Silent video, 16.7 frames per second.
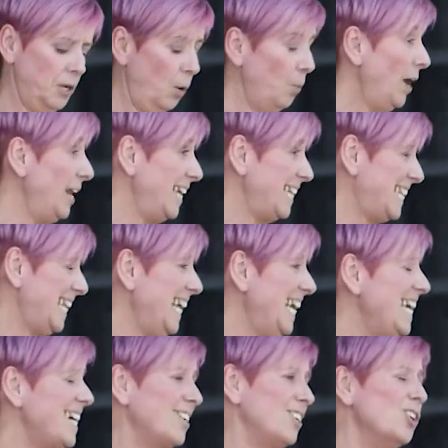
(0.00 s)
Well, it's
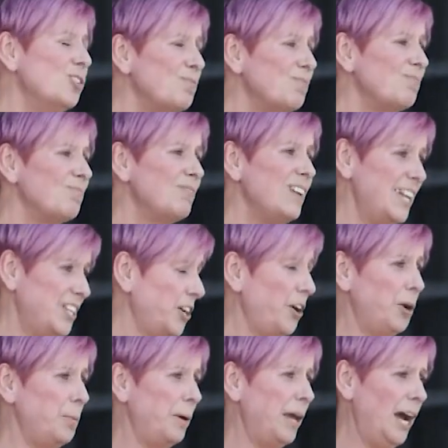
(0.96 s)
legal, it's
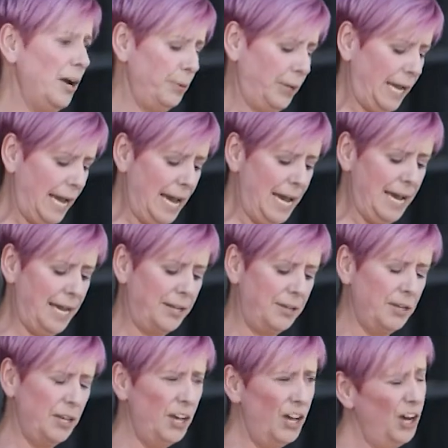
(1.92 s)
got to be okay.
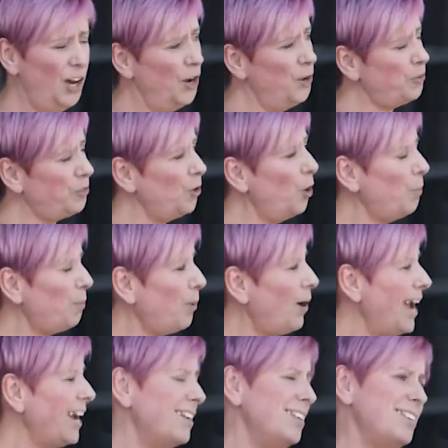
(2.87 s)
Who thought
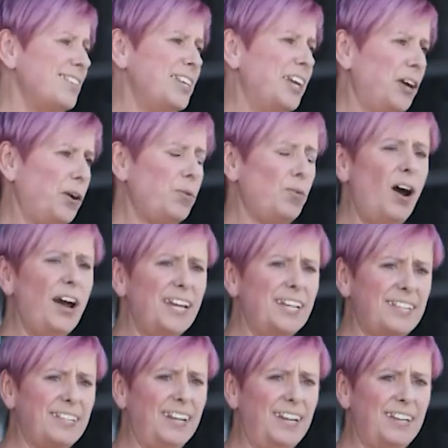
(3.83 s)
pregnancy
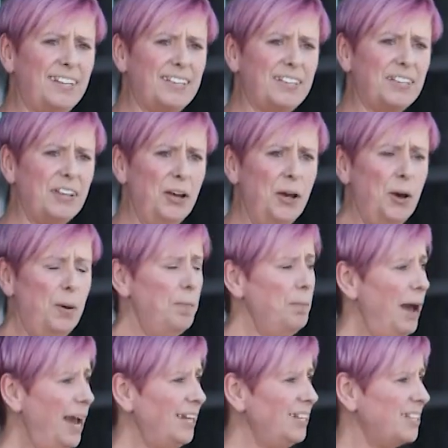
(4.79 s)
crisis
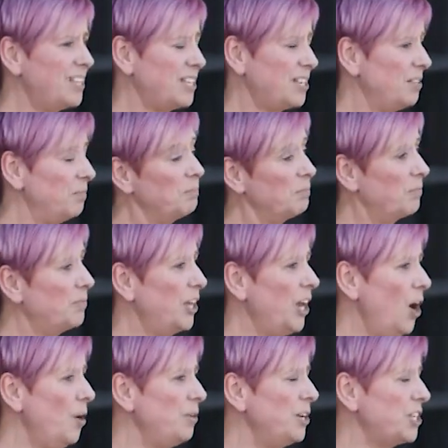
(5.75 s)
meant
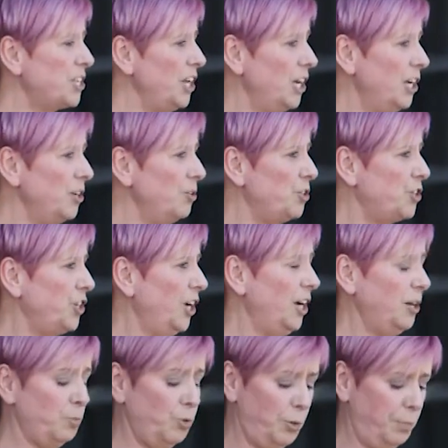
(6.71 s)
the only
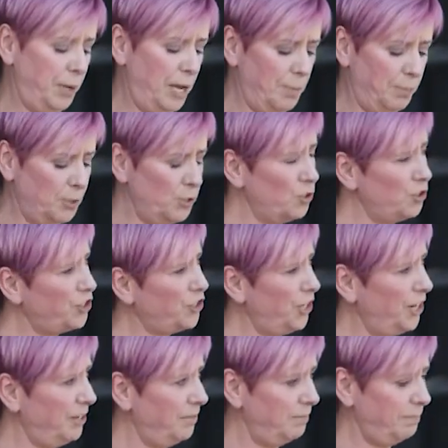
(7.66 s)
solution would be
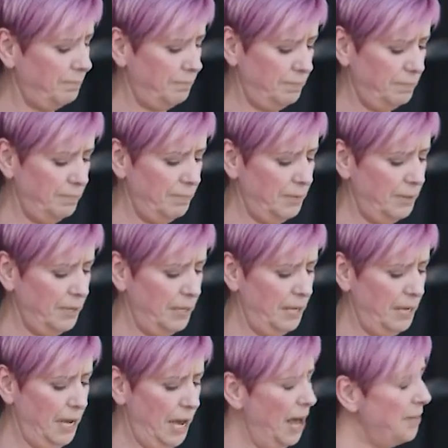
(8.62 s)
abortion.
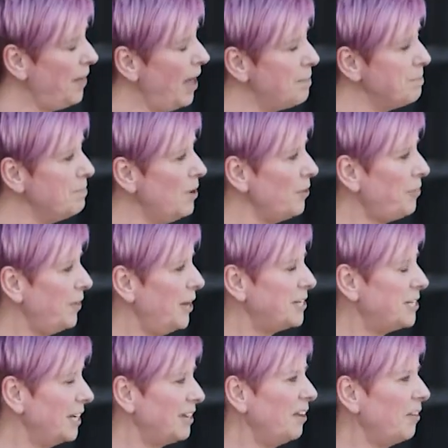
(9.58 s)
Their mother
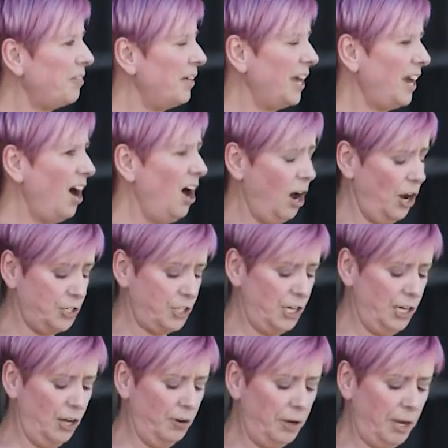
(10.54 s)
didn't think hard
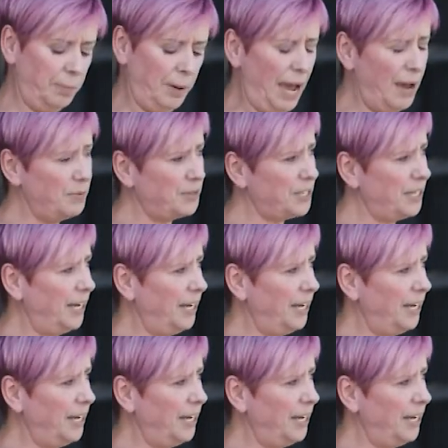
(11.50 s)
and long about